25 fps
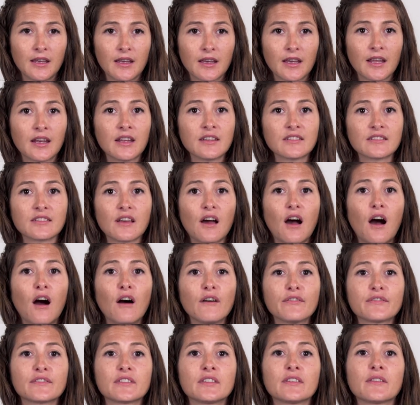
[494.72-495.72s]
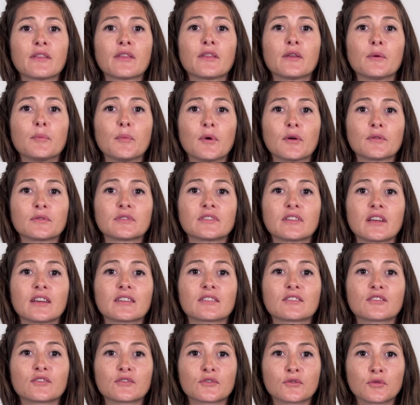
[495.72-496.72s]
It is often the most
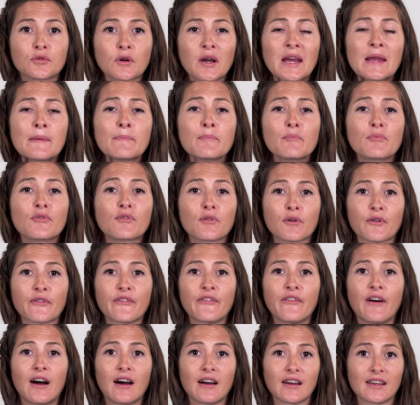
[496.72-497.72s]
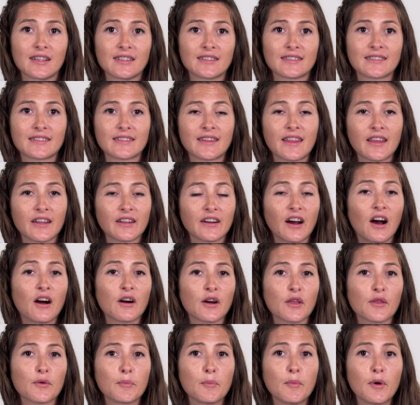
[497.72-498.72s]
extreme profiles that
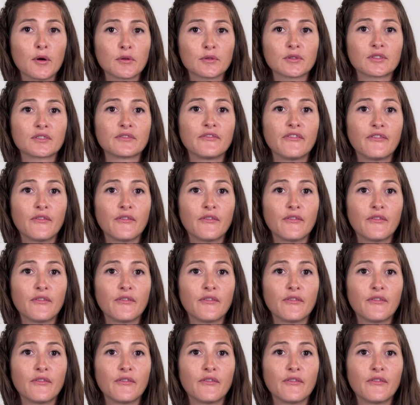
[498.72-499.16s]
are the most